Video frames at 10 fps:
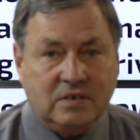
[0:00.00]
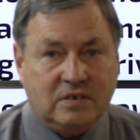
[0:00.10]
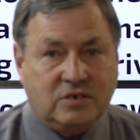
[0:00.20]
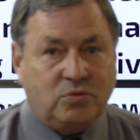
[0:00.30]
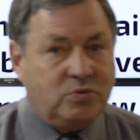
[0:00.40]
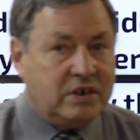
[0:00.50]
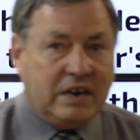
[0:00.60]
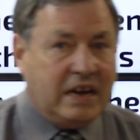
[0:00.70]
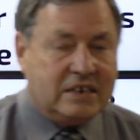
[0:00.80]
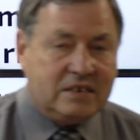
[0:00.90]
And so we're
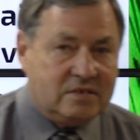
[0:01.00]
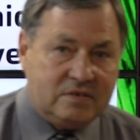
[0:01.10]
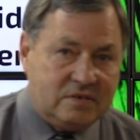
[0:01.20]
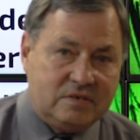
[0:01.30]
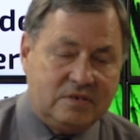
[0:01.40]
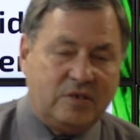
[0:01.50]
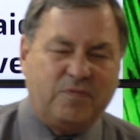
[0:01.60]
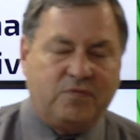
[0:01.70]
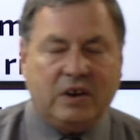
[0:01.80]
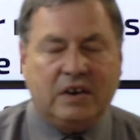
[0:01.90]
not to
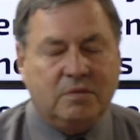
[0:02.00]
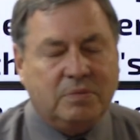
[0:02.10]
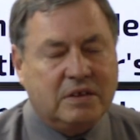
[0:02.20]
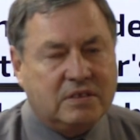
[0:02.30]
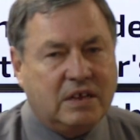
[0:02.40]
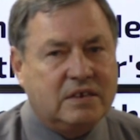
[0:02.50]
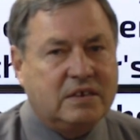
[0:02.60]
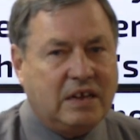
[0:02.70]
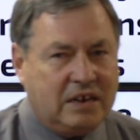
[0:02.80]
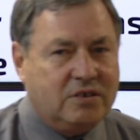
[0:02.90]
fret about that.
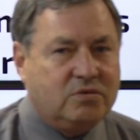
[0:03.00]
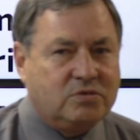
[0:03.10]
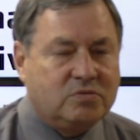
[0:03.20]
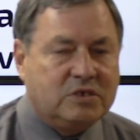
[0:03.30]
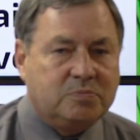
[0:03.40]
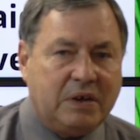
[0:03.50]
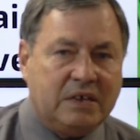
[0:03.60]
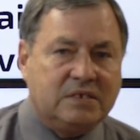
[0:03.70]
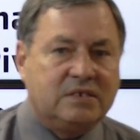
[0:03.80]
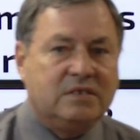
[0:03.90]
God knows what's
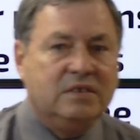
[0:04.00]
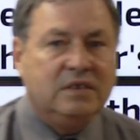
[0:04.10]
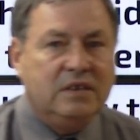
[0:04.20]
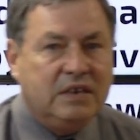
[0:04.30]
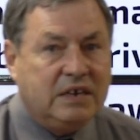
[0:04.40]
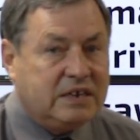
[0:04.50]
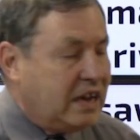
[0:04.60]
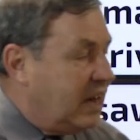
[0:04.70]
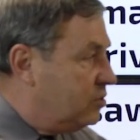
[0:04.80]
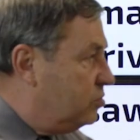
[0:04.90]
best. And God